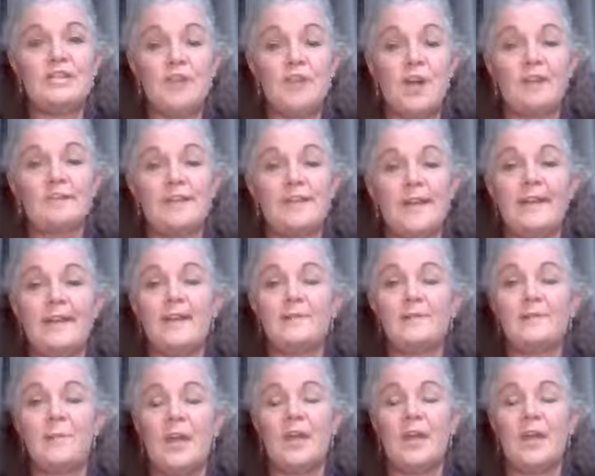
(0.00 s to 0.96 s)

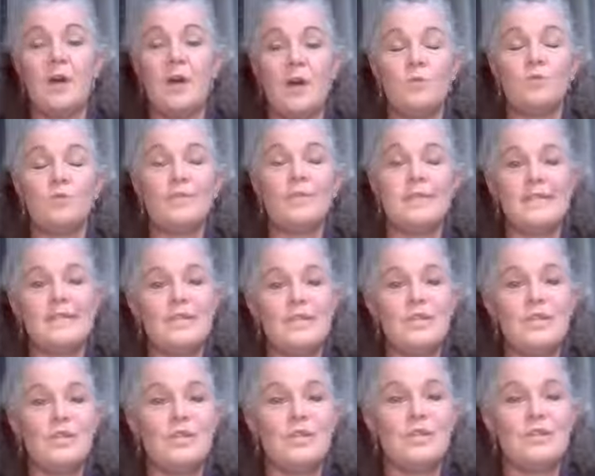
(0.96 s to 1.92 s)
lockdown, and I will
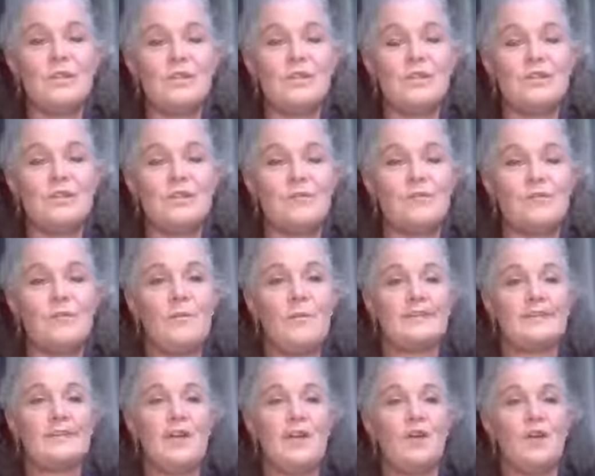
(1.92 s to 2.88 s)
continue to use it for
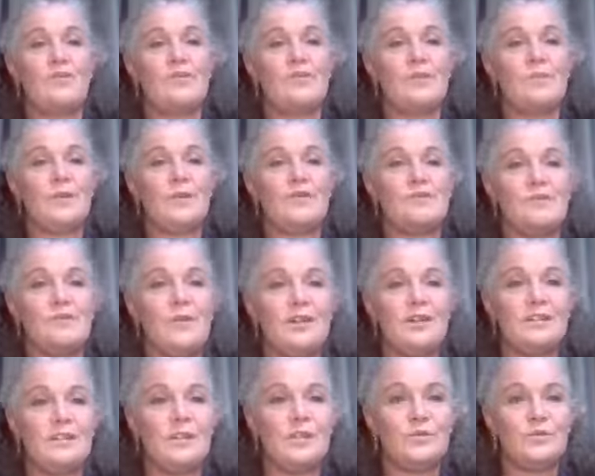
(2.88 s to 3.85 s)
myself. I've been
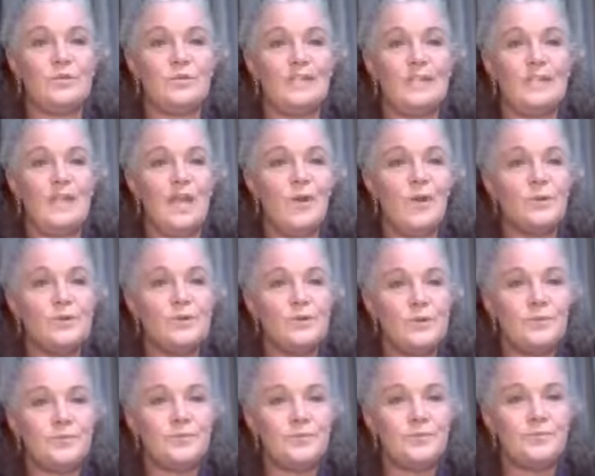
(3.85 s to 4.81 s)
finding it really
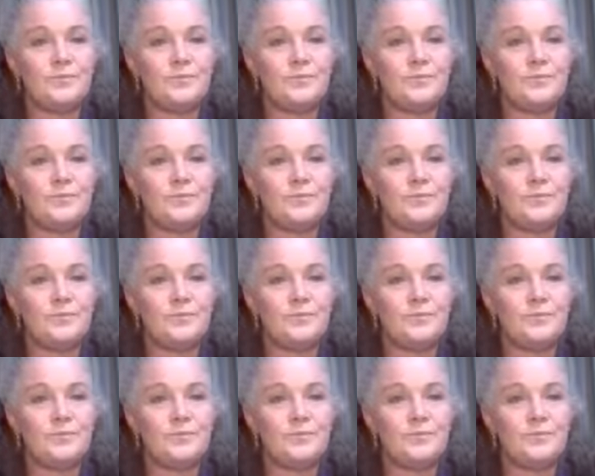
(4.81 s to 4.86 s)
helpful.